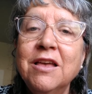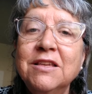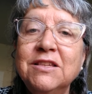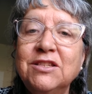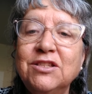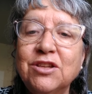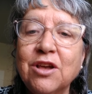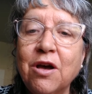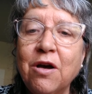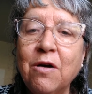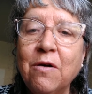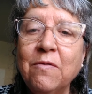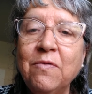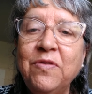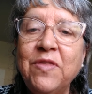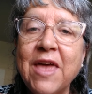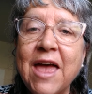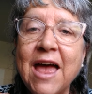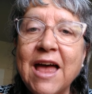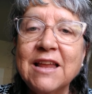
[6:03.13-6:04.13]

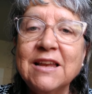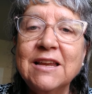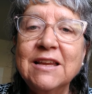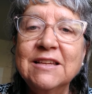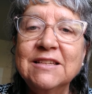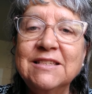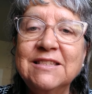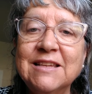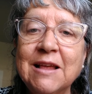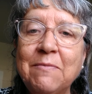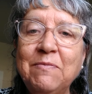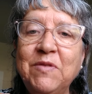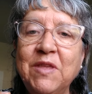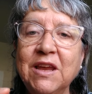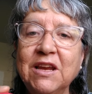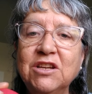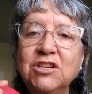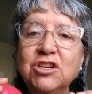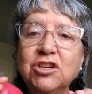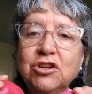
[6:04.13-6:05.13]
So that is
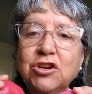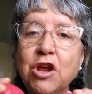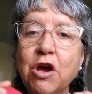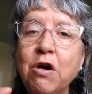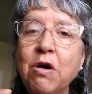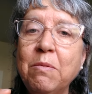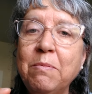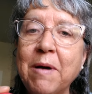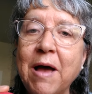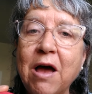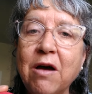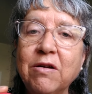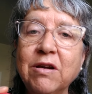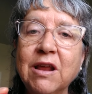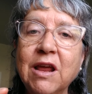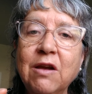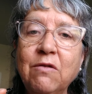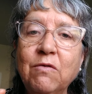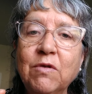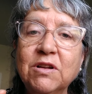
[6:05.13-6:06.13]
something to know
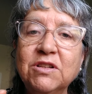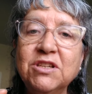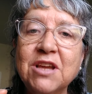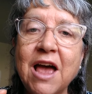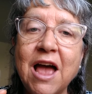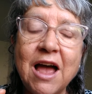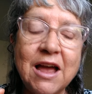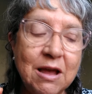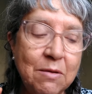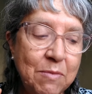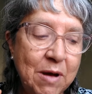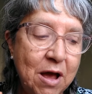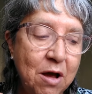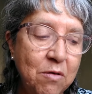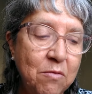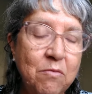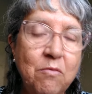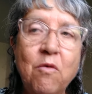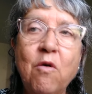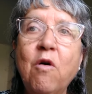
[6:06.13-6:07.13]
about, and we'll talk
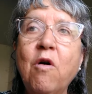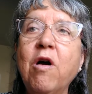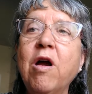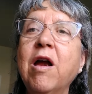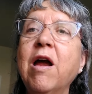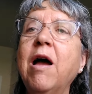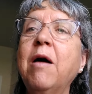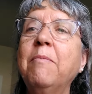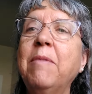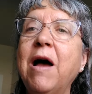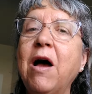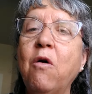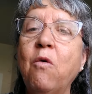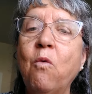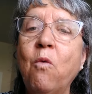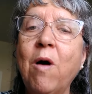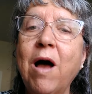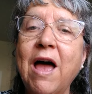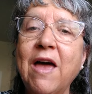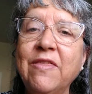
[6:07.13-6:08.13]
about more about
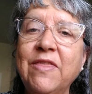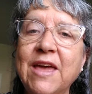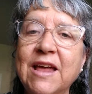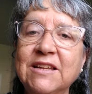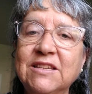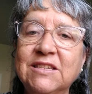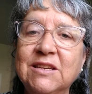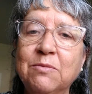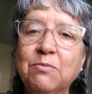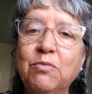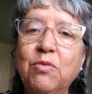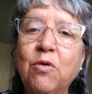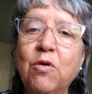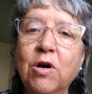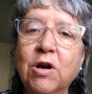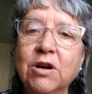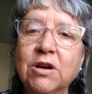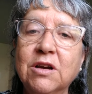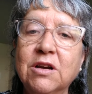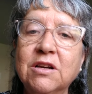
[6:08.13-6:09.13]
why that's
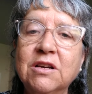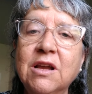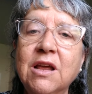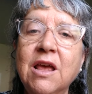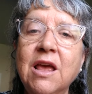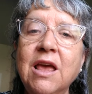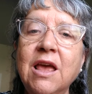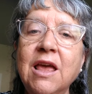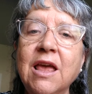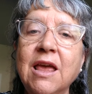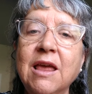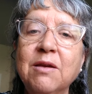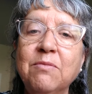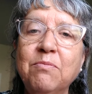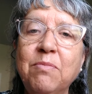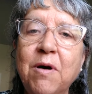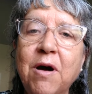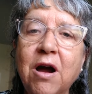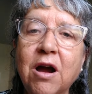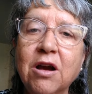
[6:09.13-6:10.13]
important
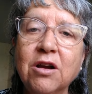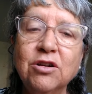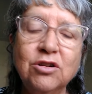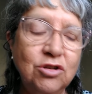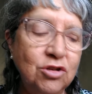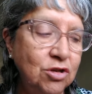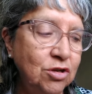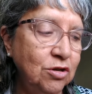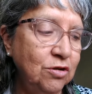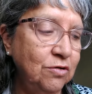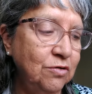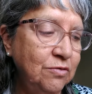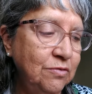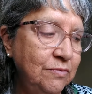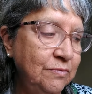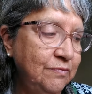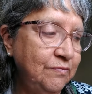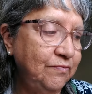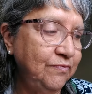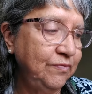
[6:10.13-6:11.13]
in part 2.
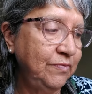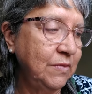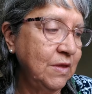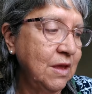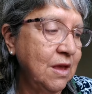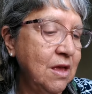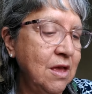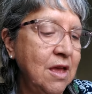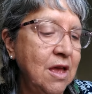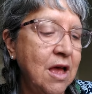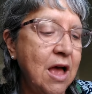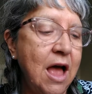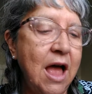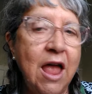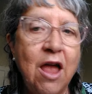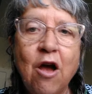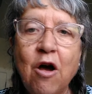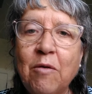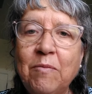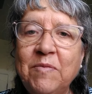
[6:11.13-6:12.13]

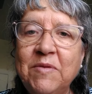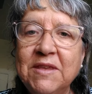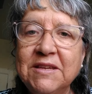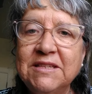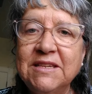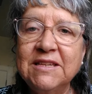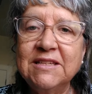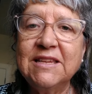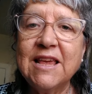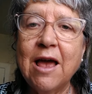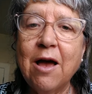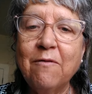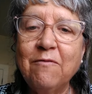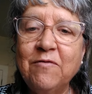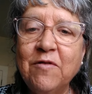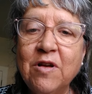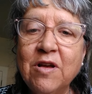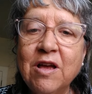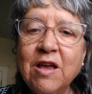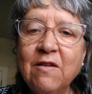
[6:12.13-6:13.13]
I hope this is
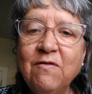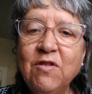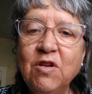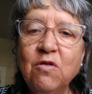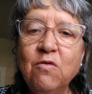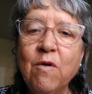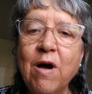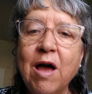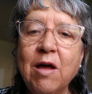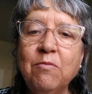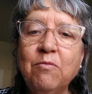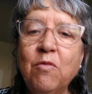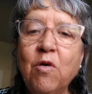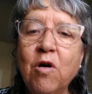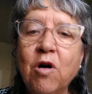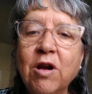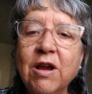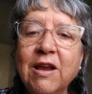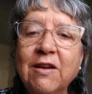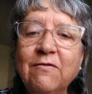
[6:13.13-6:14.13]
helpful. If you want
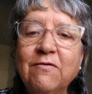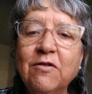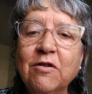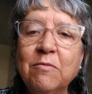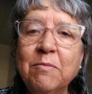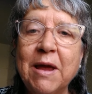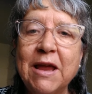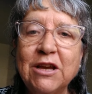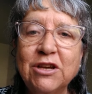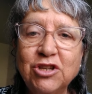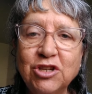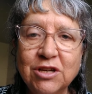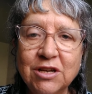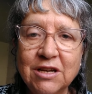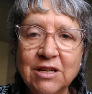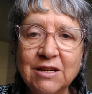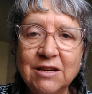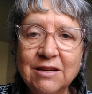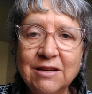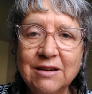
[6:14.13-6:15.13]
more
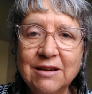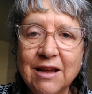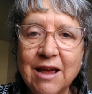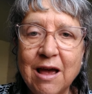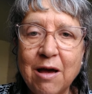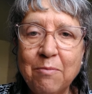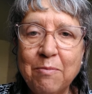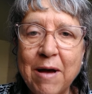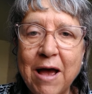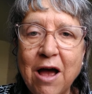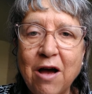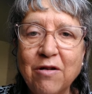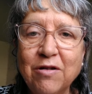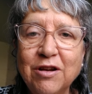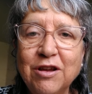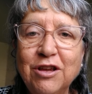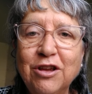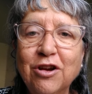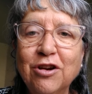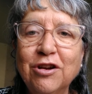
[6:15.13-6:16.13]
information
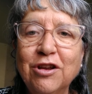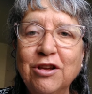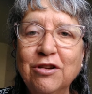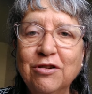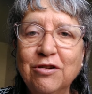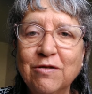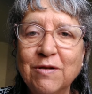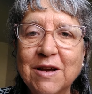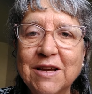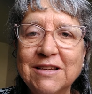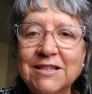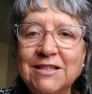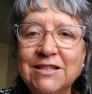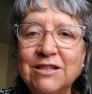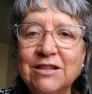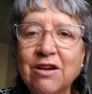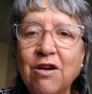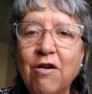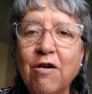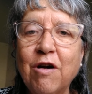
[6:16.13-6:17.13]
about your
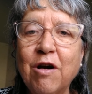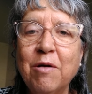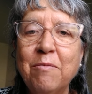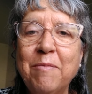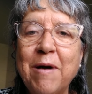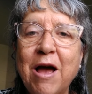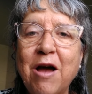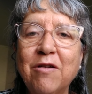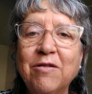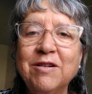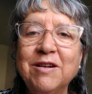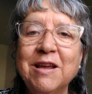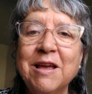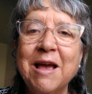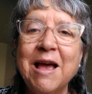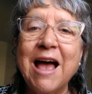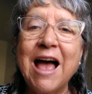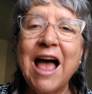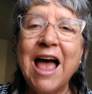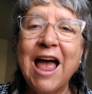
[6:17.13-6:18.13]
uterus or about
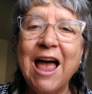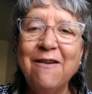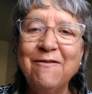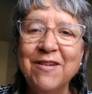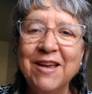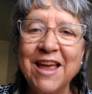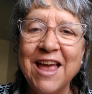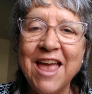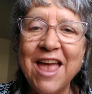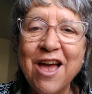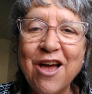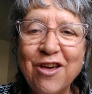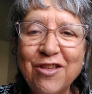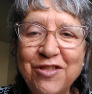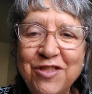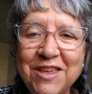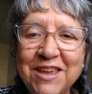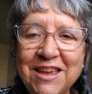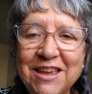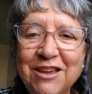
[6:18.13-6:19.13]
having a
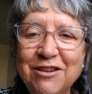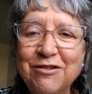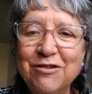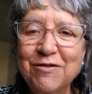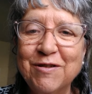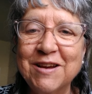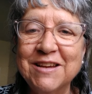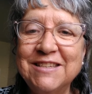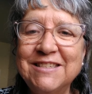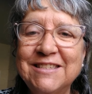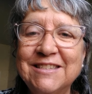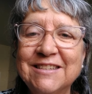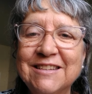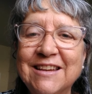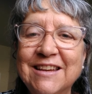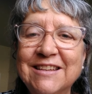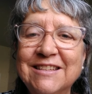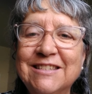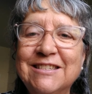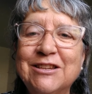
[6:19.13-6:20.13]
healthy uterus
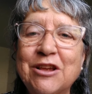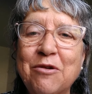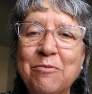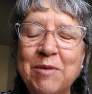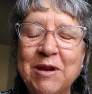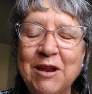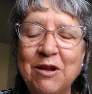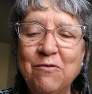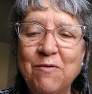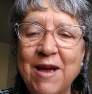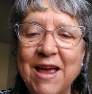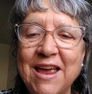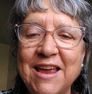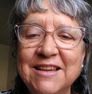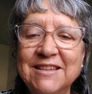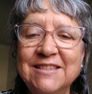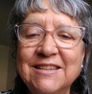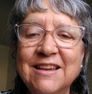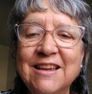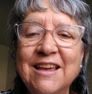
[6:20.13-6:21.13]
in so many
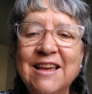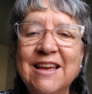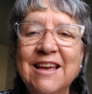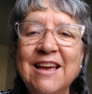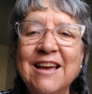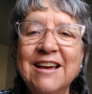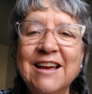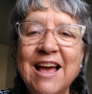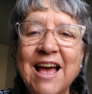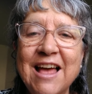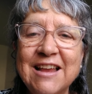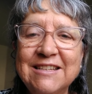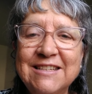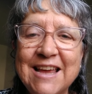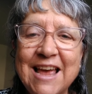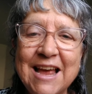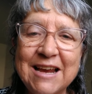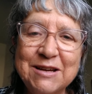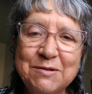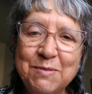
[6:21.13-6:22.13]
ways,
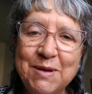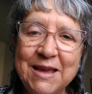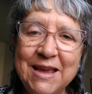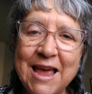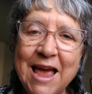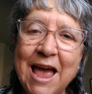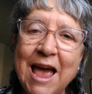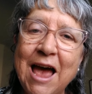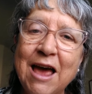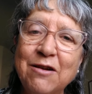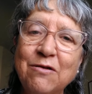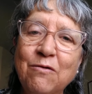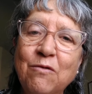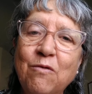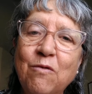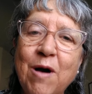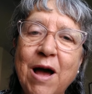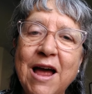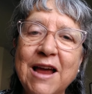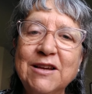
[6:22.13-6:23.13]
contact me at
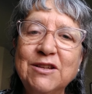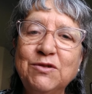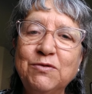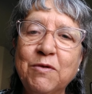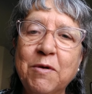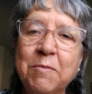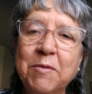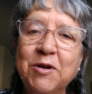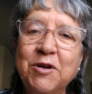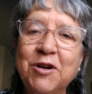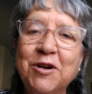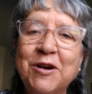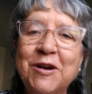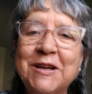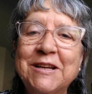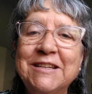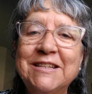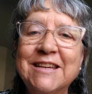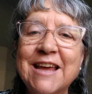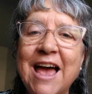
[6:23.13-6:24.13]

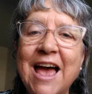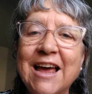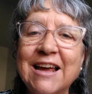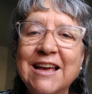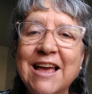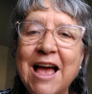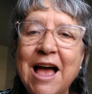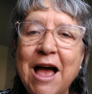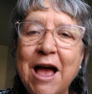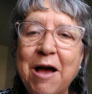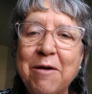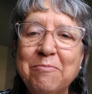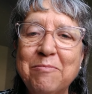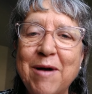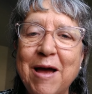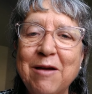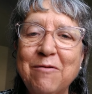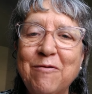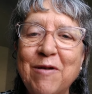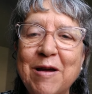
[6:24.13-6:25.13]
wisewomanhood.com,
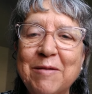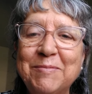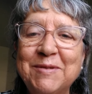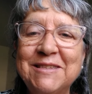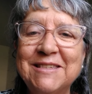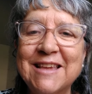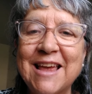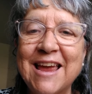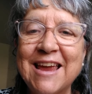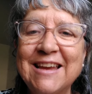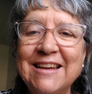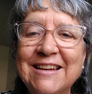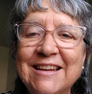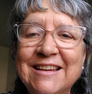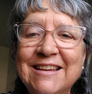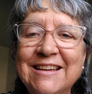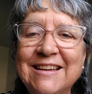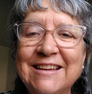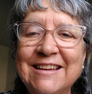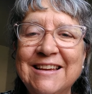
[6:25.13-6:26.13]
my website.
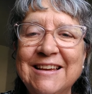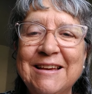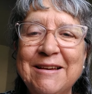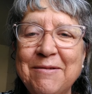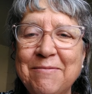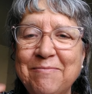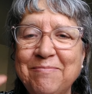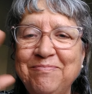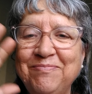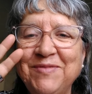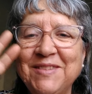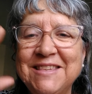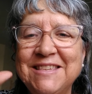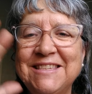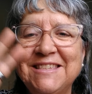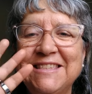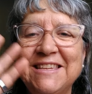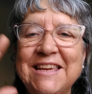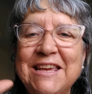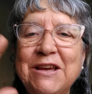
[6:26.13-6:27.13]

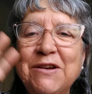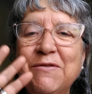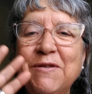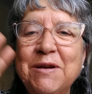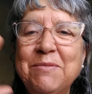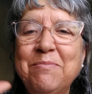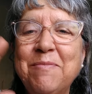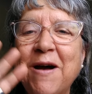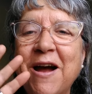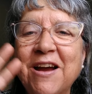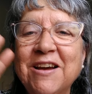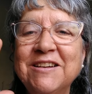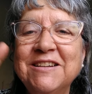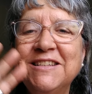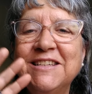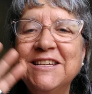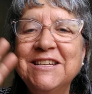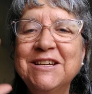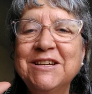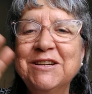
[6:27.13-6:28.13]
See you in
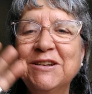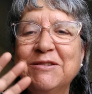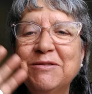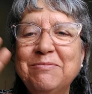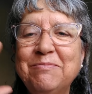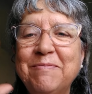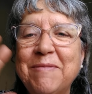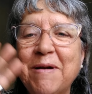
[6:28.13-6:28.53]
part 2.